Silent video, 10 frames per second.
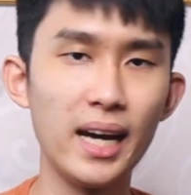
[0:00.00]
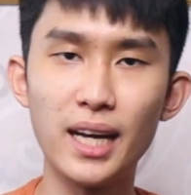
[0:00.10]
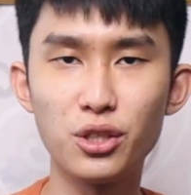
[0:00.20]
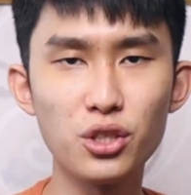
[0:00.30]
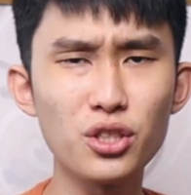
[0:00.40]

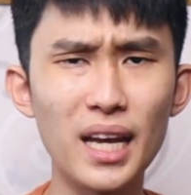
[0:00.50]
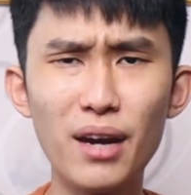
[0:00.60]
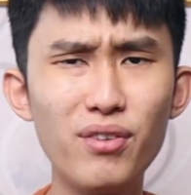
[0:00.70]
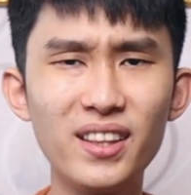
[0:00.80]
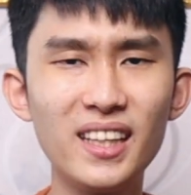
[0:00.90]
And it's just
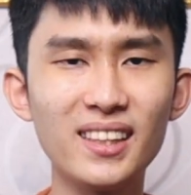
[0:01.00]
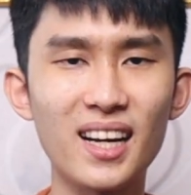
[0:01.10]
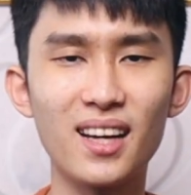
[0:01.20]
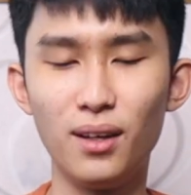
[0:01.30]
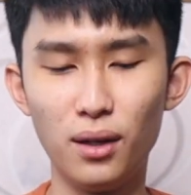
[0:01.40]
everything
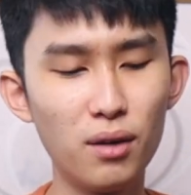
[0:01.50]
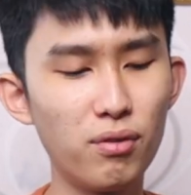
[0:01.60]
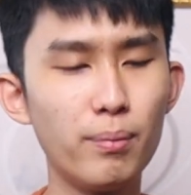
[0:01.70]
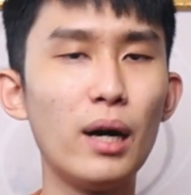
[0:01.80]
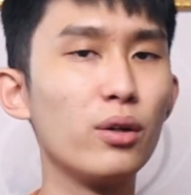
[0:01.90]
that I
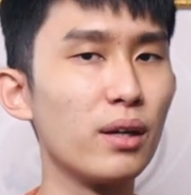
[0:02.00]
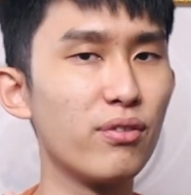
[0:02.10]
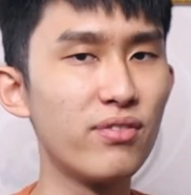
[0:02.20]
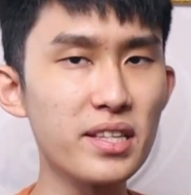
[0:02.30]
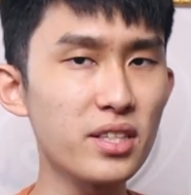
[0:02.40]
love about a
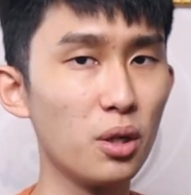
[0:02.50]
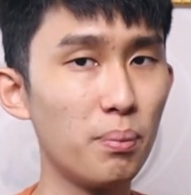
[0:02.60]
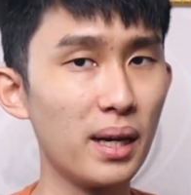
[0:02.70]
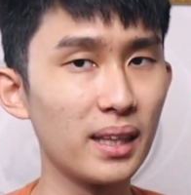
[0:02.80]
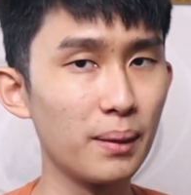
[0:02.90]
physical
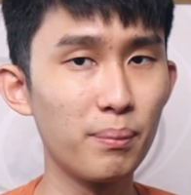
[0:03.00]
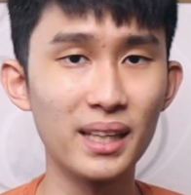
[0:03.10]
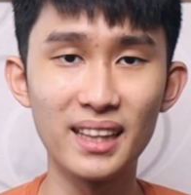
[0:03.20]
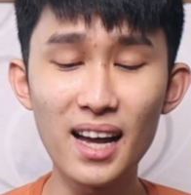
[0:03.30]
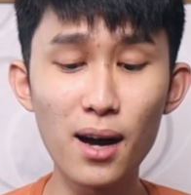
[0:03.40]
button,
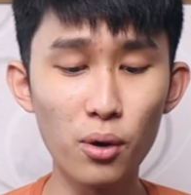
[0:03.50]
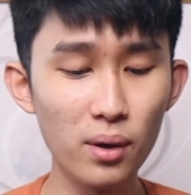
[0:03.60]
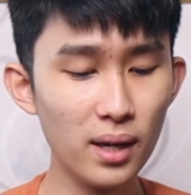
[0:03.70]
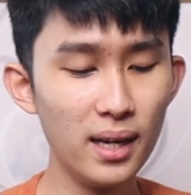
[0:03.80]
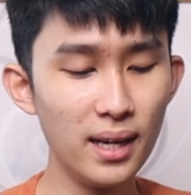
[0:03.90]
but
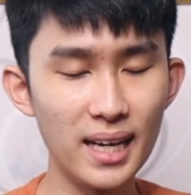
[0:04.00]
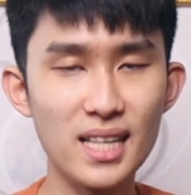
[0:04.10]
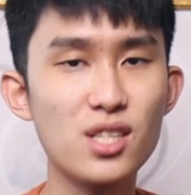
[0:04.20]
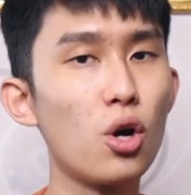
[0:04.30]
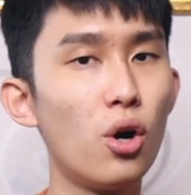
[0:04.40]
now
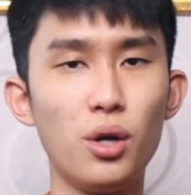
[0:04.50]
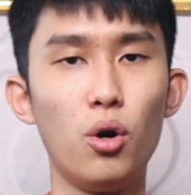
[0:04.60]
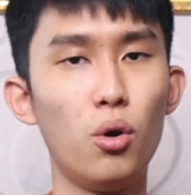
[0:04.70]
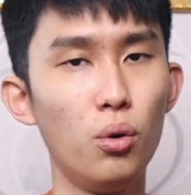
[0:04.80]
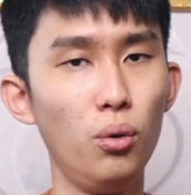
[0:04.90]
it's on a
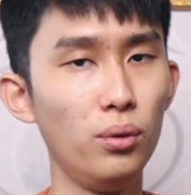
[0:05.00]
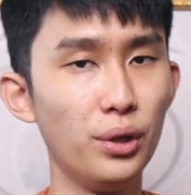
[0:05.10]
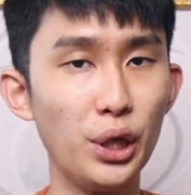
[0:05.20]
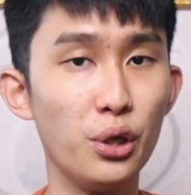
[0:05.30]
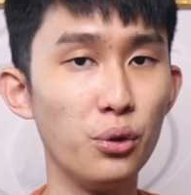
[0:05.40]
whole
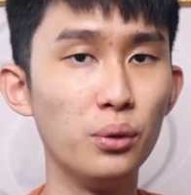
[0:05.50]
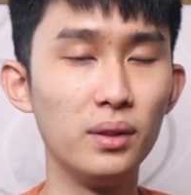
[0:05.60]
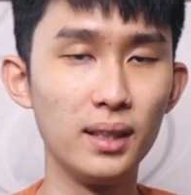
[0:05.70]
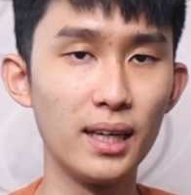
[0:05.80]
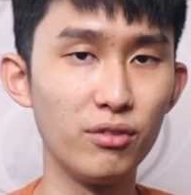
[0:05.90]
new
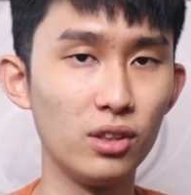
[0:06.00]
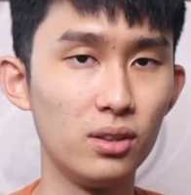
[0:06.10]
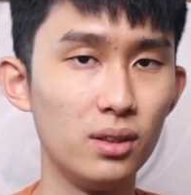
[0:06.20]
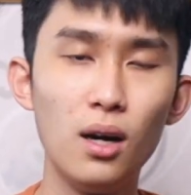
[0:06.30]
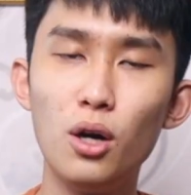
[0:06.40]

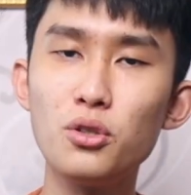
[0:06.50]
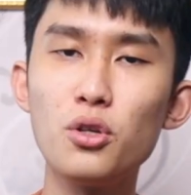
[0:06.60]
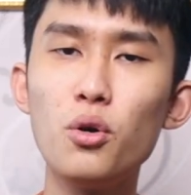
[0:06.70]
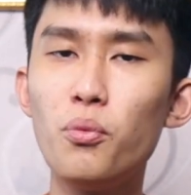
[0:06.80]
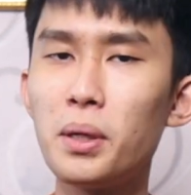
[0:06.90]
level.
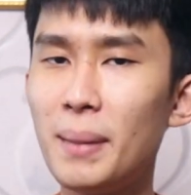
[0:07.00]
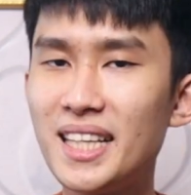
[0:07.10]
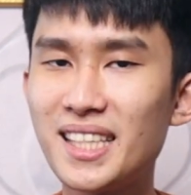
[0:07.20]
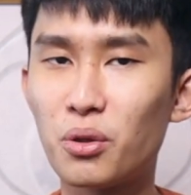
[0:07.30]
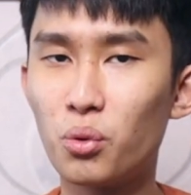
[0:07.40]
Also, what
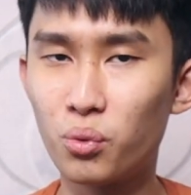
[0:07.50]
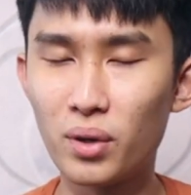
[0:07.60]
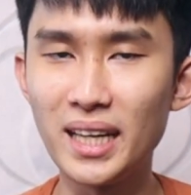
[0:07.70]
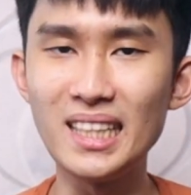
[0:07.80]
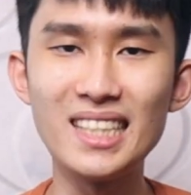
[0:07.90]
makes it
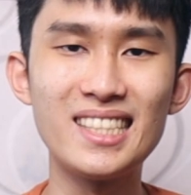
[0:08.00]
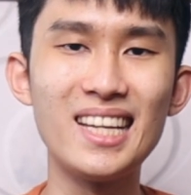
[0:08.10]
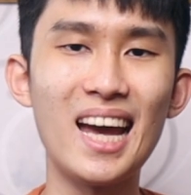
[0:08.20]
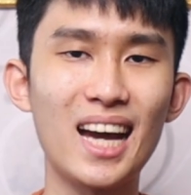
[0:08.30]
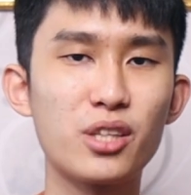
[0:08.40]
great is
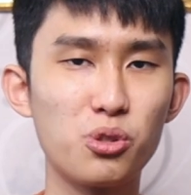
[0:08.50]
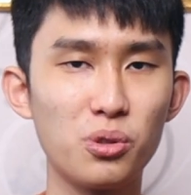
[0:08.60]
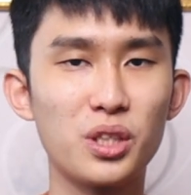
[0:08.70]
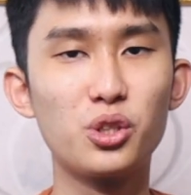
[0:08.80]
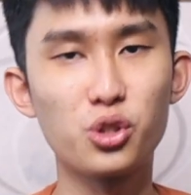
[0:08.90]
the
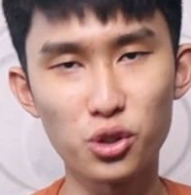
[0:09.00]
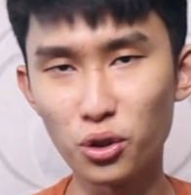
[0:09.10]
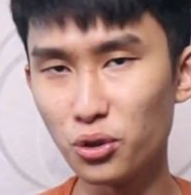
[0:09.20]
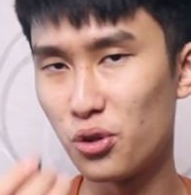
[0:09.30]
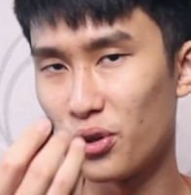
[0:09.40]
actual
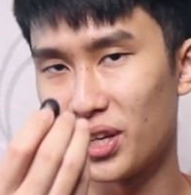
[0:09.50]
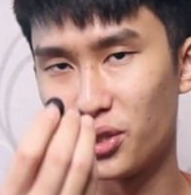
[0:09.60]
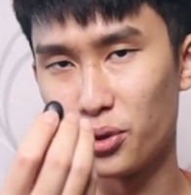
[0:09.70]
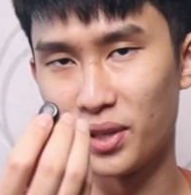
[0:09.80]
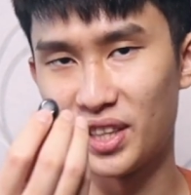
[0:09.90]
controls you can
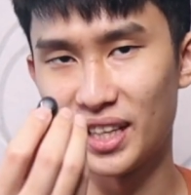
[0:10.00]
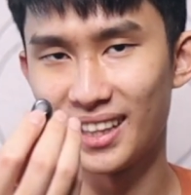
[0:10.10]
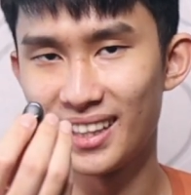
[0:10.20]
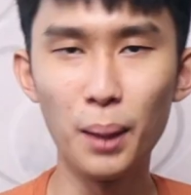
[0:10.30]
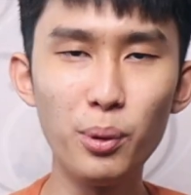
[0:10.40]
do with
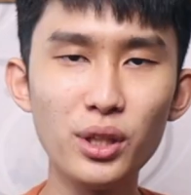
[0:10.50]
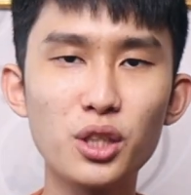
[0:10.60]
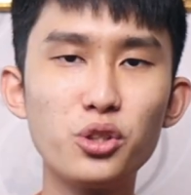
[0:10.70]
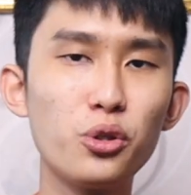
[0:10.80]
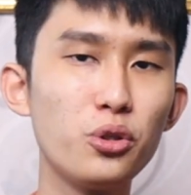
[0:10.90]
it. I'll put the
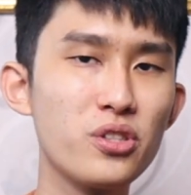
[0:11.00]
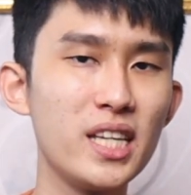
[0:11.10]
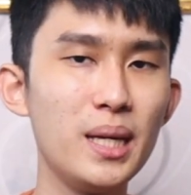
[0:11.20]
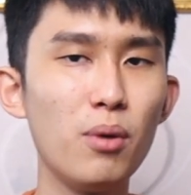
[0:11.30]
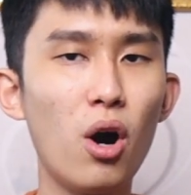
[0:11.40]
control
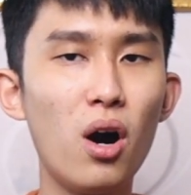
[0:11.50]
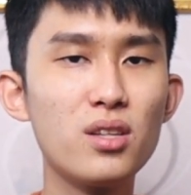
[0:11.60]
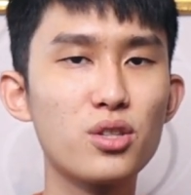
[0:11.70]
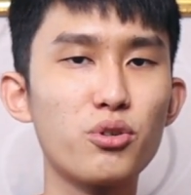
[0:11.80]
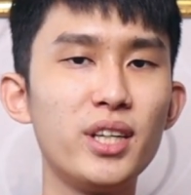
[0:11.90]
scheme
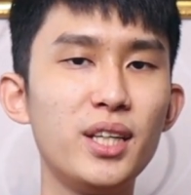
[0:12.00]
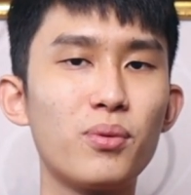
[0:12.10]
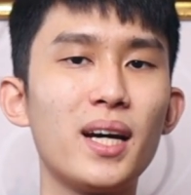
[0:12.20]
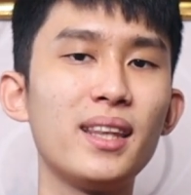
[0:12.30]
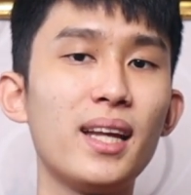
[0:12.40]
on screen
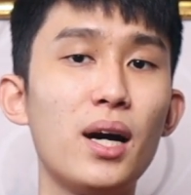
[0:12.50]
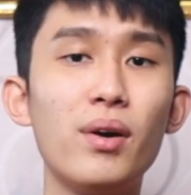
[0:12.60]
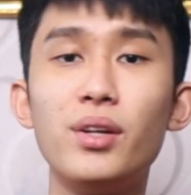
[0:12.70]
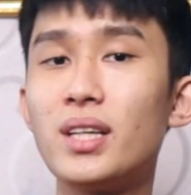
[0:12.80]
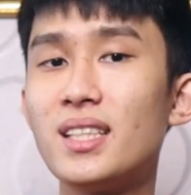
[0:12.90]
right
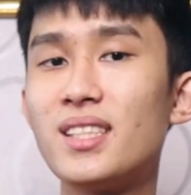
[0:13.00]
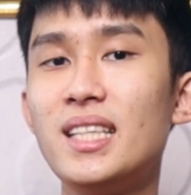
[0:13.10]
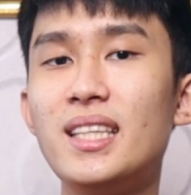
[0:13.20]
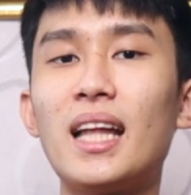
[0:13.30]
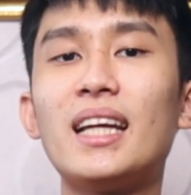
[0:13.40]
now and you can
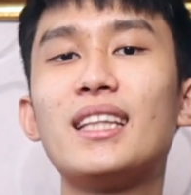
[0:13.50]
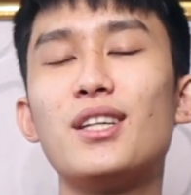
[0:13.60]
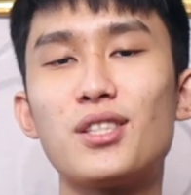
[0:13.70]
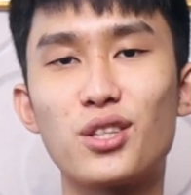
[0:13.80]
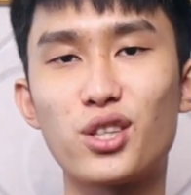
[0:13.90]
see that it
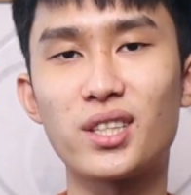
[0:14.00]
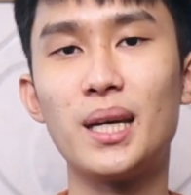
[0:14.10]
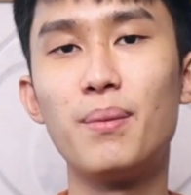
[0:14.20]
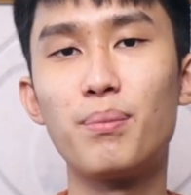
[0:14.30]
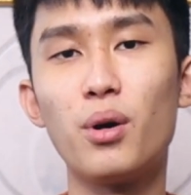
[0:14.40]
doesn't
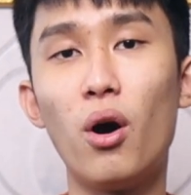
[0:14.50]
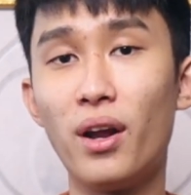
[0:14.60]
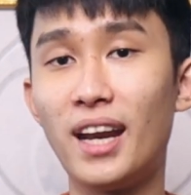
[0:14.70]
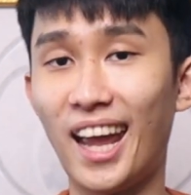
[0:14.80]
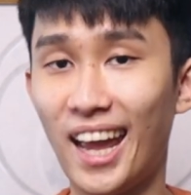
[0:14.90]
skimp
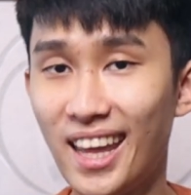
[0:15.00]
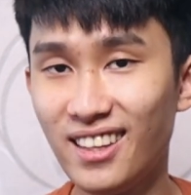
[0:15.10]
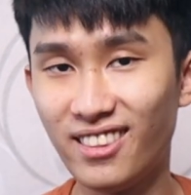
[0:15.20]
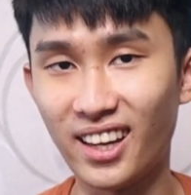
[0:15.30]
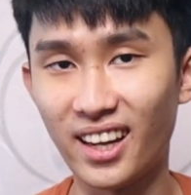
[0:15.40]
on
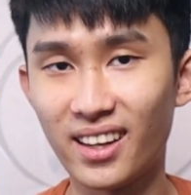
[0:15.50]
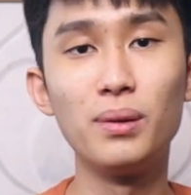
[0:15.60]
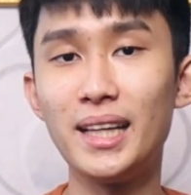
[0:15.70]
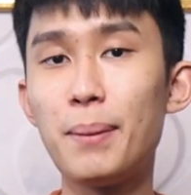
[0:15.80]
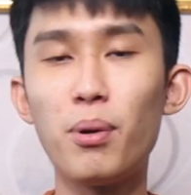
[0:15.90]
anything.
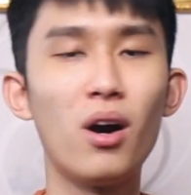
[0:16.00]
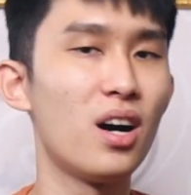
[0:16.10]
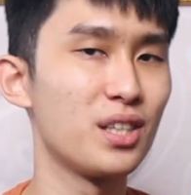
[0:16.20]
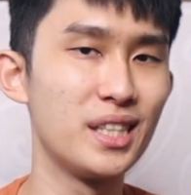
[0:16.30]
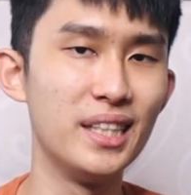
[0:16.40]
Play,
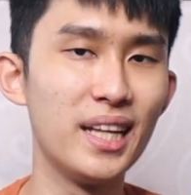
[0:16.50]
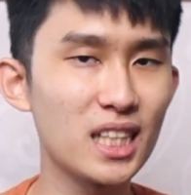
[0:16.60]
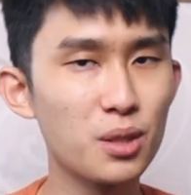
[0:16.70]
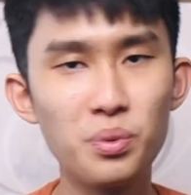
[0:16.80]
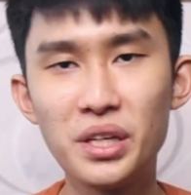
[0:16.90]
pause,
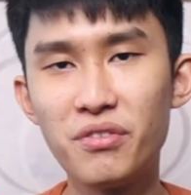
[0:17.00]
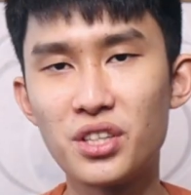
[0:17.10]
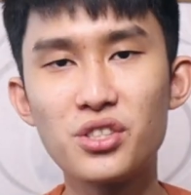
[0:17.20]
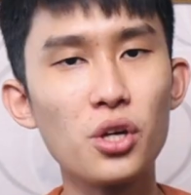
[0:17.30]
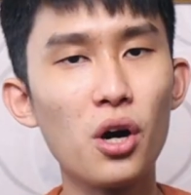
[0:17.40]
next,
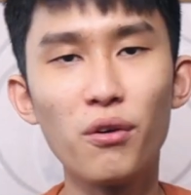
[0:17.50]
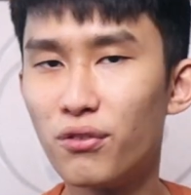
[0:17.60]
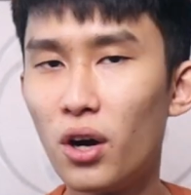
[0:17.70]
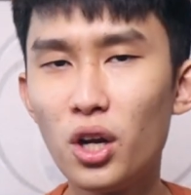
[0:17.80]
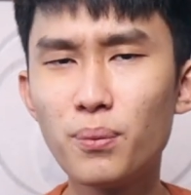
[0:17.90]
previous song,
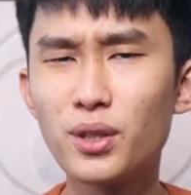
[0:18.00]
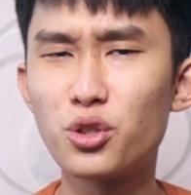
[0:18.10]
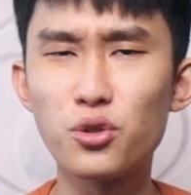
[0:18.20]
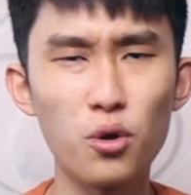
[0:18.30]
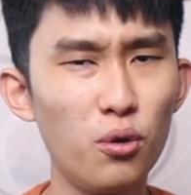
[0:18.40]
volume
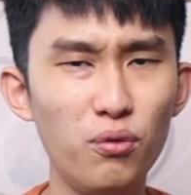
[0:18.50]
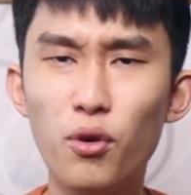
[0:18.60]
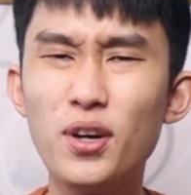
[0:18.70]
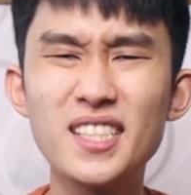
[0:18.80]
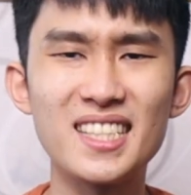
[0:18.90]
control,
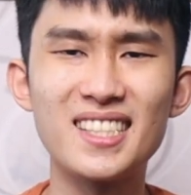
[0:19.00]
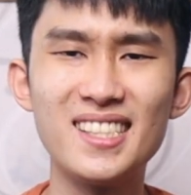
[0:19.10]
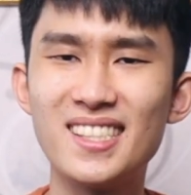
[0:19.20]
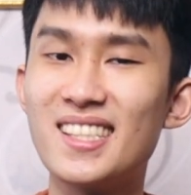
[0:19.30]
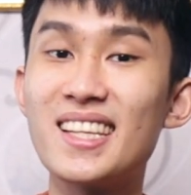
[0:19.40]
voice
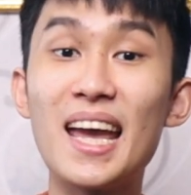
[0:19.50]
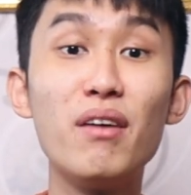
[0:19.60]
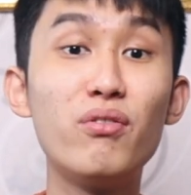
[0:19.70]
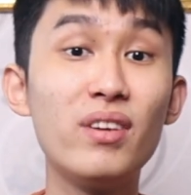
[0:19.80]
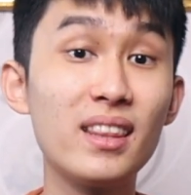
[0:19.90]
assistant,
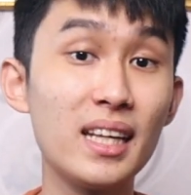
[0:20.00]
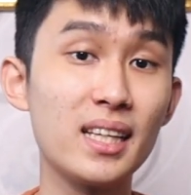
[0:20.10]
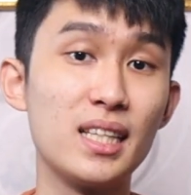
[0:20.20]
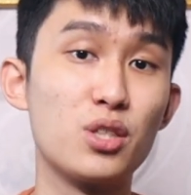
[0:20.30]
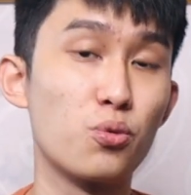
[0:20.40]

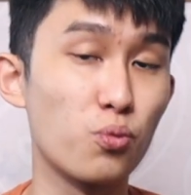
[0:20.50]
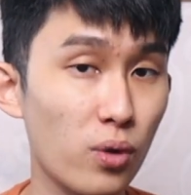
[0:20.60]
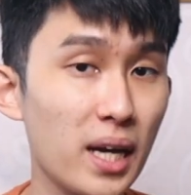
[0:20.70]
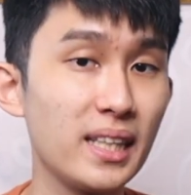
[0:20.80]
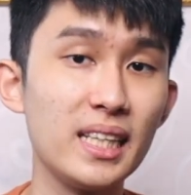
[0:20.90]
everything is
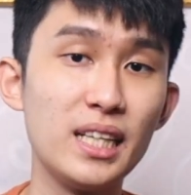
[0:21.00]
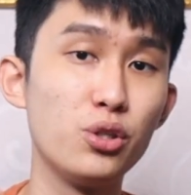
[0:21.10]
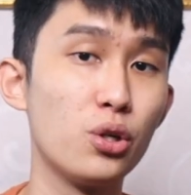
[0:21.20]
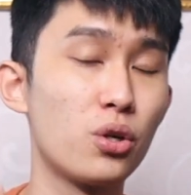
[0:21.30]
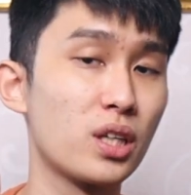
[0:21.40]
right
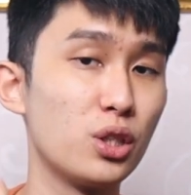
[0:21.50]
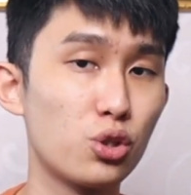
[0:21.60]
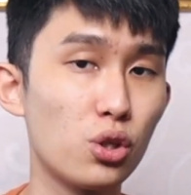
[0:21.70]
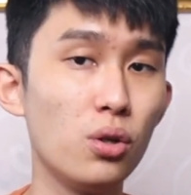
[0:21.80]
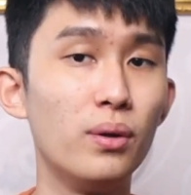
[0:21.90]
in your
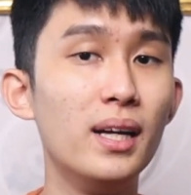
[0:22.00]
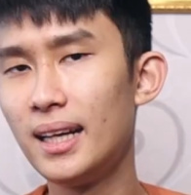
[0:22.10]
control.